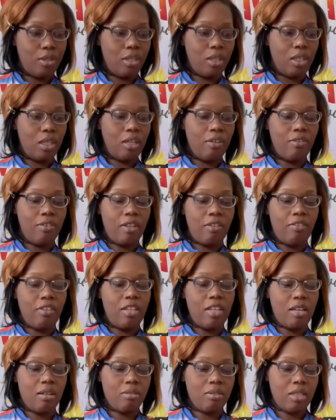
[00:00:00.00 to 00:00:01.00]
even if he
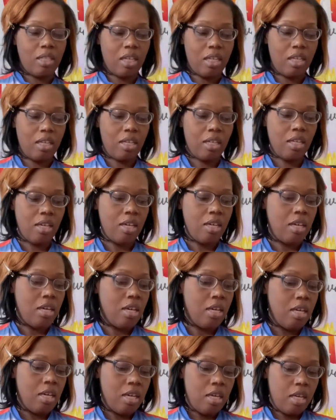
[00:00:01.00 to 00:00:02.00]
don't take it.
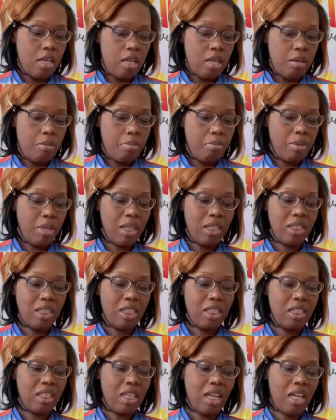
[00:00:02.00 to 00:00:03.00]
Plus,
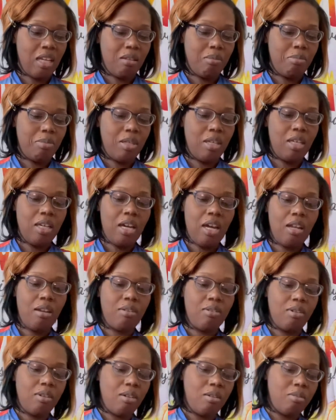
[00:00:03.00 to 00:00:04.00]
this kind of big, I
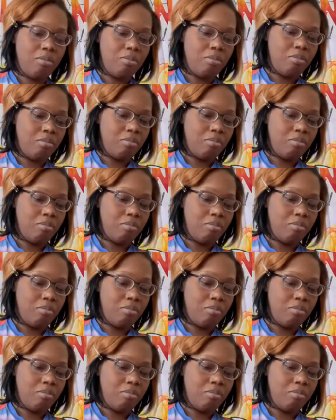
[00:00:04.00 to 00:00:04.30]
don't know.